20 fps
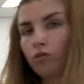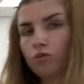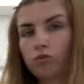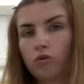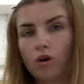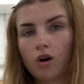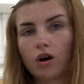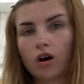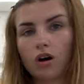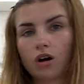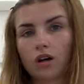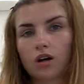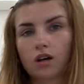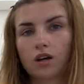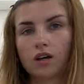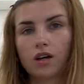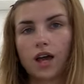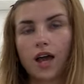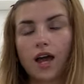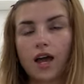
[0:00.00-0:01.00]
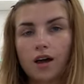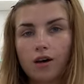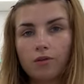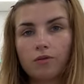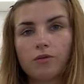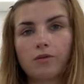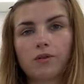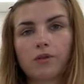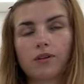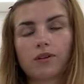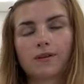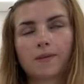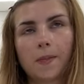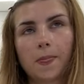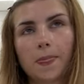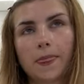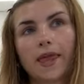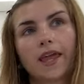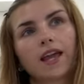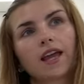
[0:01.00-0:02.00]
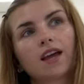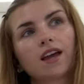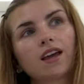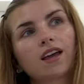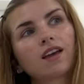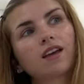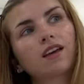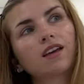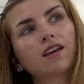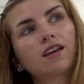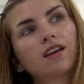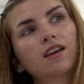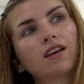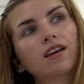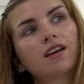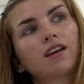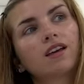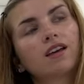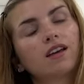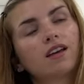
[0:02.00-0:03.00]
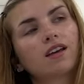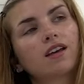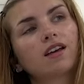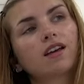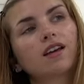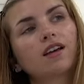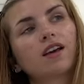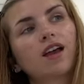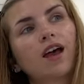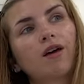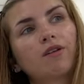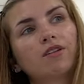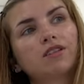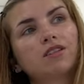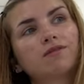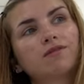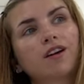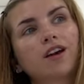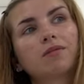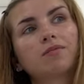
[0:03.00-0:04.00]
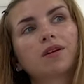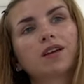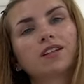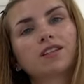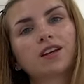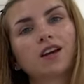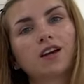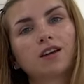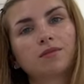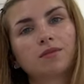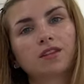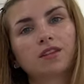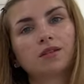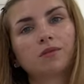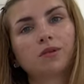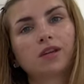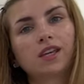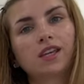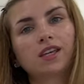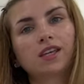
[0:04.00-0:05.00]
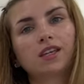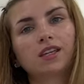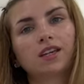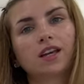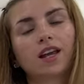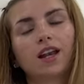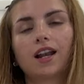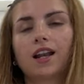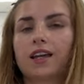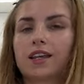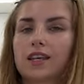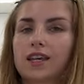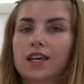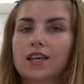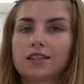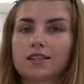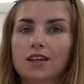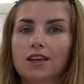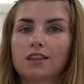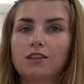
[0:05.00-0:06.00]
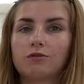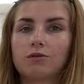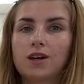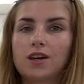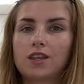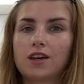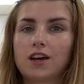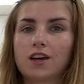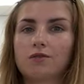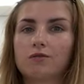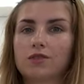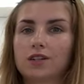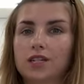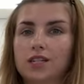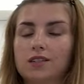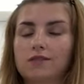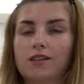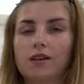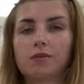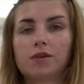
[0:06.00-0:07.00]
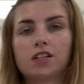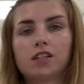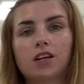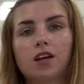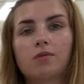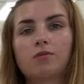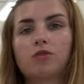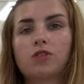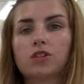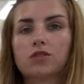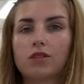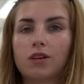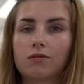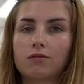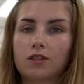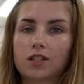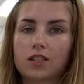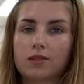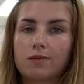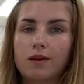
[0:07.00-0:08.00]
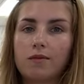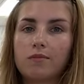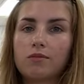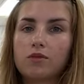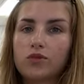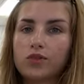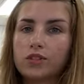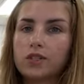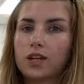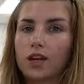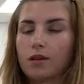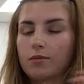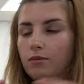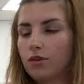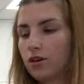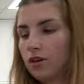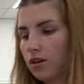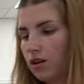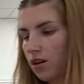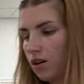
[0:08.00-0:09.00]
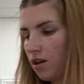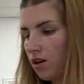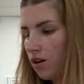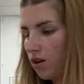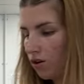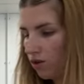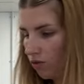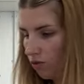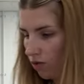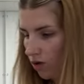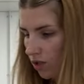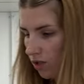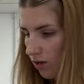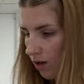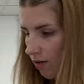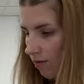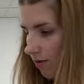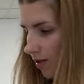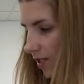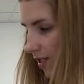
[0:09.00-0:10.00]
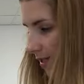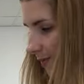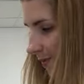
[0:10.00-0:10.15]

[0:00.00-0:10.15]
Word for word: what, how, like how I divide my time in the week and like is that the way that I want to divide my time? What do I want to spend more time on? What do I want to